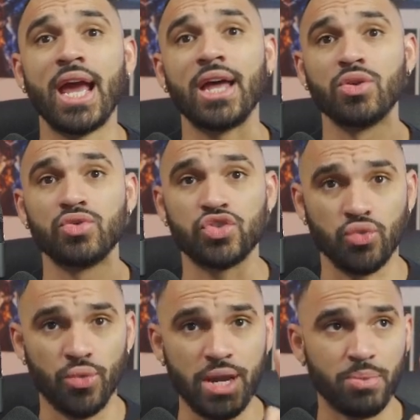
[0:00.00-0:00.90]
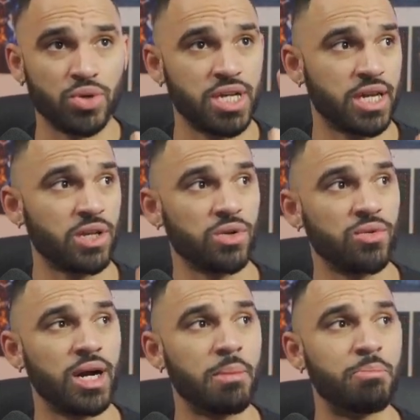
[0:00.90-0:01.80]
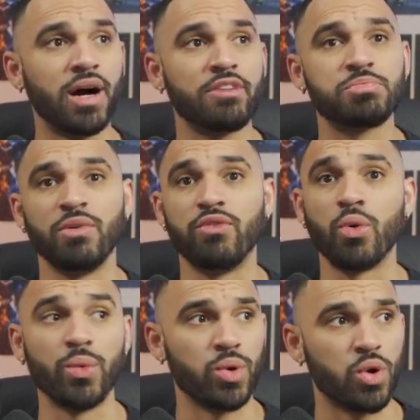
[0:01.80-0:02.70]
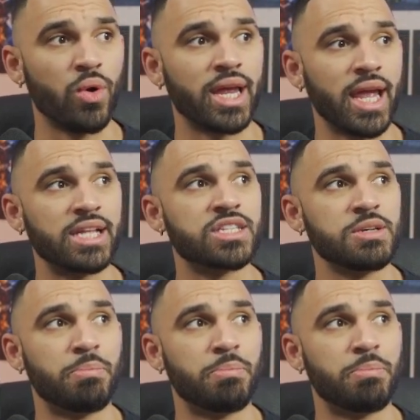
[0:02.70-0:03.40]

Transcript: had those 3 particular buffs before we were going into